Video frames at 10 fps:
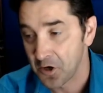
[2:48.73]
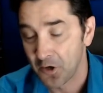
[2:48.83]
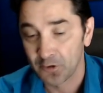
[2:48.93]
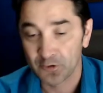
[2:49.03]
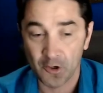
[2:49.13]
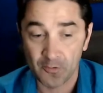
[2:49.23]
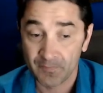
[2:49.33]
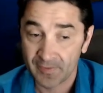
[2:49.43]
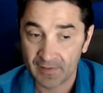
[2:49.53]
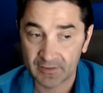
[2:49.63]
So
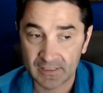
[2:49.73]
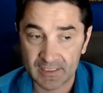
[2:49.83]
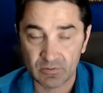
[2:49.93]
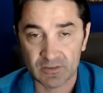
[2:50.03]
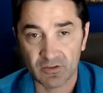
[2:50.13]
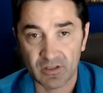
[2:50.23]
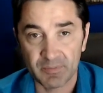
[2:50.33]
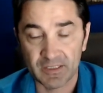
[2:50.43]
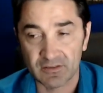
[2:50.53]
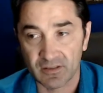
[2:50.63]
nevertheless, what's going to
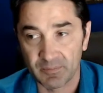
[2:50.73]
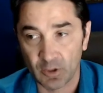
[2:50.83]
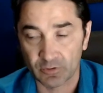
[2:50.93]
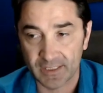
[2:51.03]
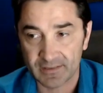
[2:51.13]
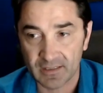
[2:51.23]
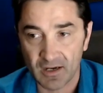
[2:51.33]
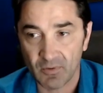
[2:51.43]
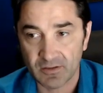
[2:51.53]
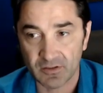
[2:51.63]
be? It's going to be
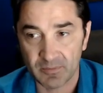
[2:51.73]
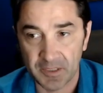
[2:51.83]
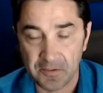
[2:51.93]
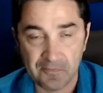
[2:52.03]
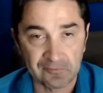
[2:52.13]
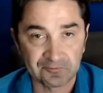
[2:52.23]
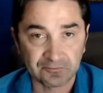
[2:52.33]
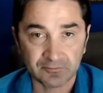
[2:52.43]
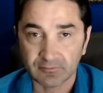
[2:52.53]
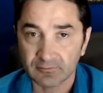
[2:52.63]
Odessa. What's going to be?
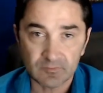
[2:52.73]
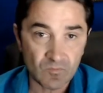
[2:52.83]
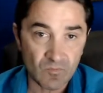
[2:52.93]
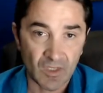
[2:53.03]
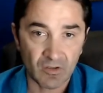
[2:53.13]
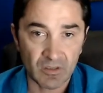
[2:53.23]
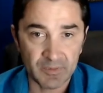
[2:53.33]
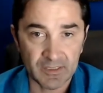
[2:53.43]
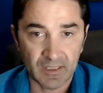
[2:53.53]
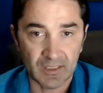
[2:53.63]
It's going to
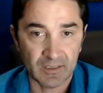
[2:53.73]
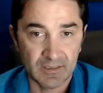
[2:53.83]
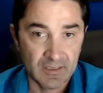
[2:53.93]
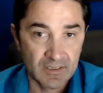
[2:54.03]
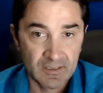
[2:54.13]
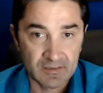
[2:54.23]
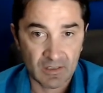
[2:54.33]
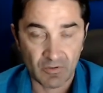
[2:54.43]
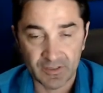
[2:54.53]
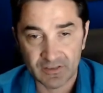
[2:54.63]
be the
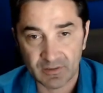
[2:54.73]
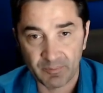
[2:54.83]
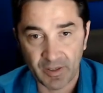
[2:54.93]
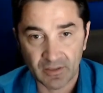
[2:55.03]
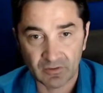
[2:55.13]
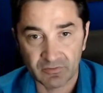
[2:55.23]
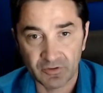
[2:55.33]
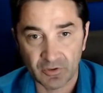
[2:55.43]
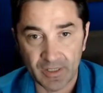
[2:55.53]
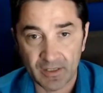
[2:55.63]
southeastern part of
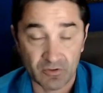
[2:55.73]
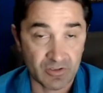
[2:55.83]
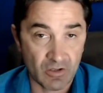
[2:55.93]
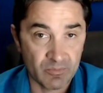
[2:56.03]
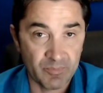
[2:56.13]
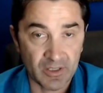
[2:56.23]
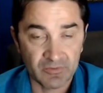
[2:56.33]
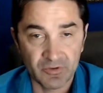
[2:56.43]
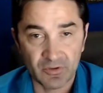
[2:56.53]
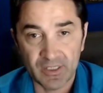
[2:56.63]
Ukraine or southern part
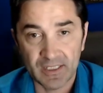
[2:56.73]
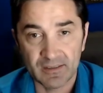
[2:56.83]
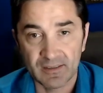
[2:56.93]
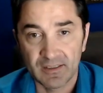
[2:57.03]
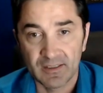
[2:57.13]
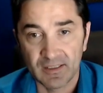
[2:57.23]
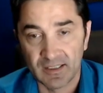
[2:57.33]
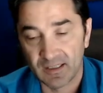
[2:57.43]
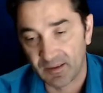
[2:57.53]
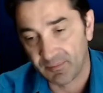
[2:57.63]
of Ukraine.
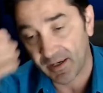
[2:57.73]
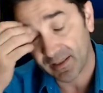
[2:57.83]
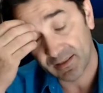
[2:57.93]
By